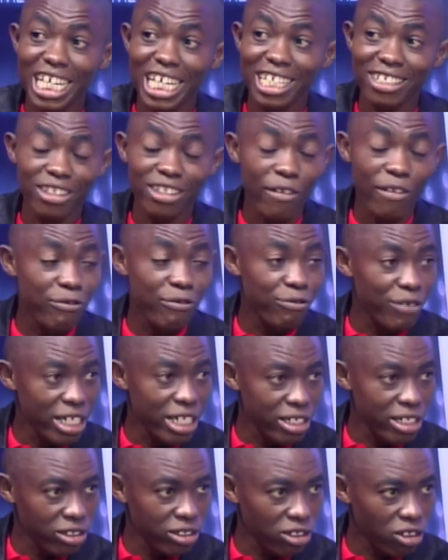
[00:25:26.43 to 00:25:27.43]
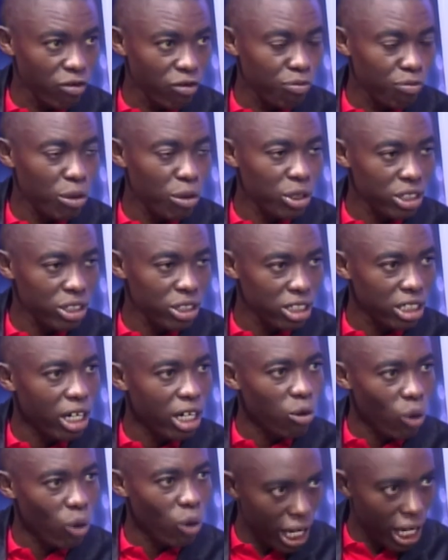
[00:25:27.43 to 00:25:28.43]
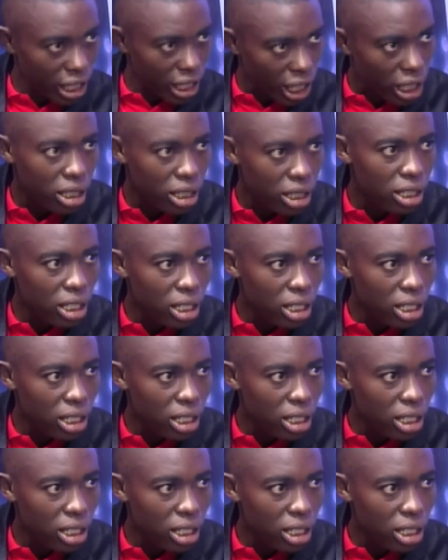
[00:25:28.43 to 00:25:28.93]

in the face of political wahala,